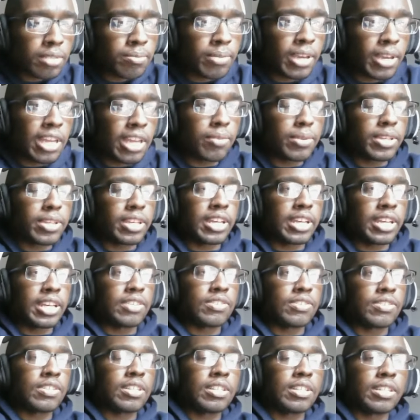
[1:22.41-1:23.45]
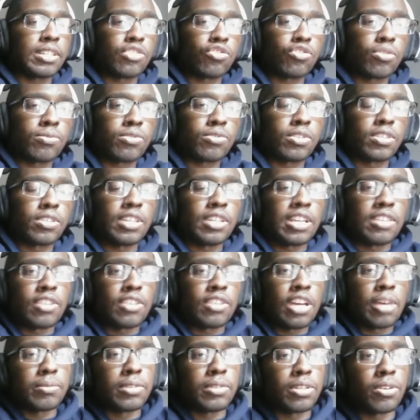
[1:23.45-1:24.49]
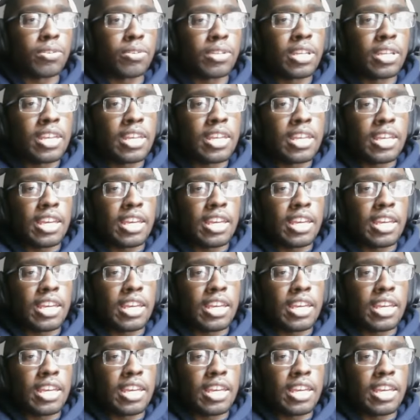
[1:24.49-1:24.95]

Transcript: But anyway, guys, let's jump to today's upload.